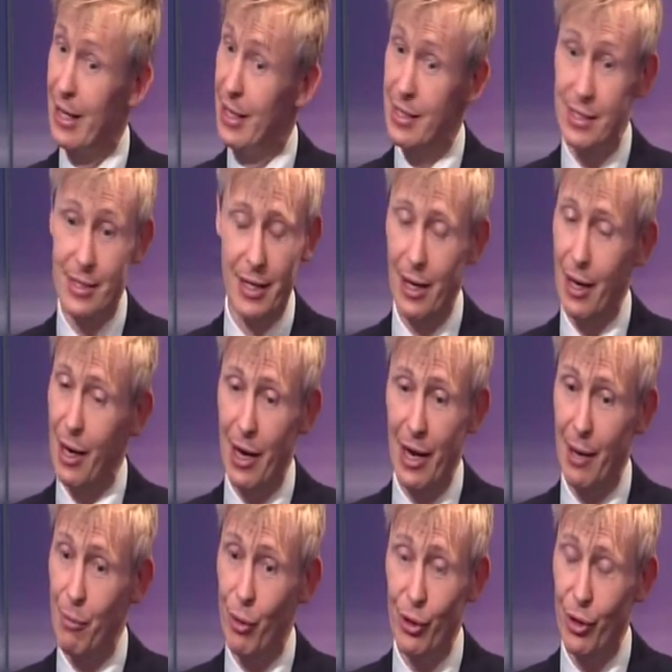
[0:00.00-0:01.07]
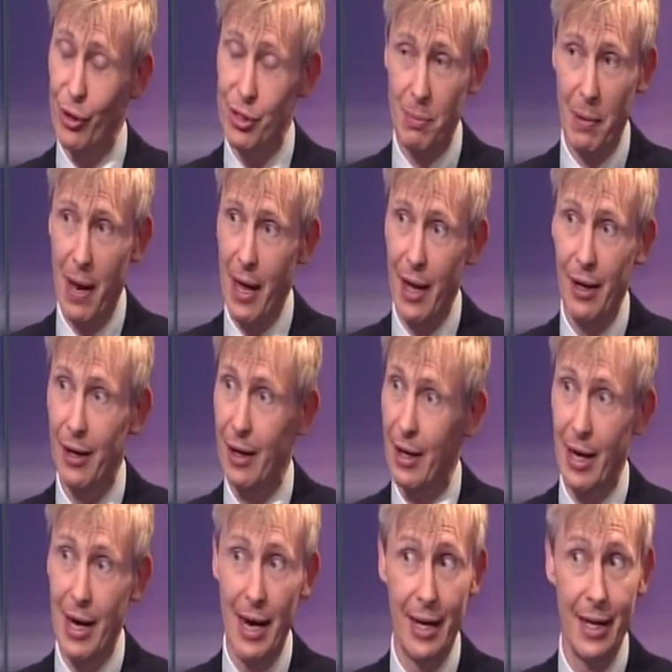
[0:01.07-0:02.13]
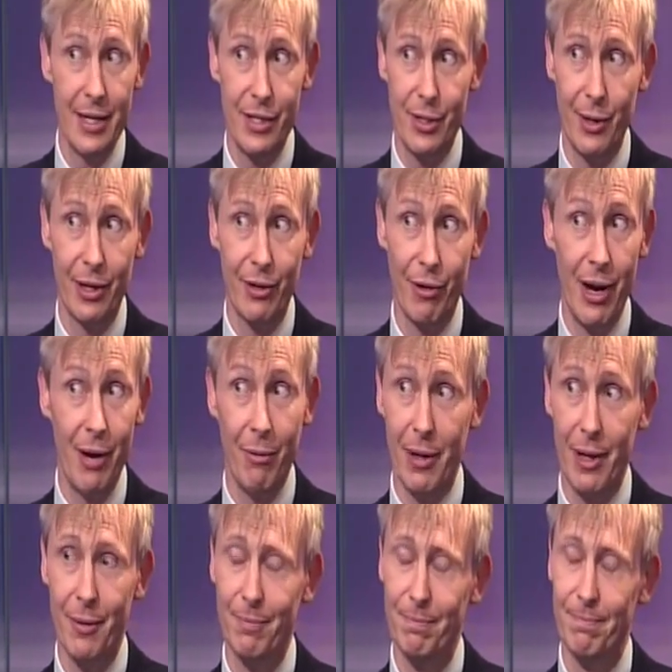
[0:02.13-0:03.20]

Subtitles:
is a Mongoose player, and he's doing great with it.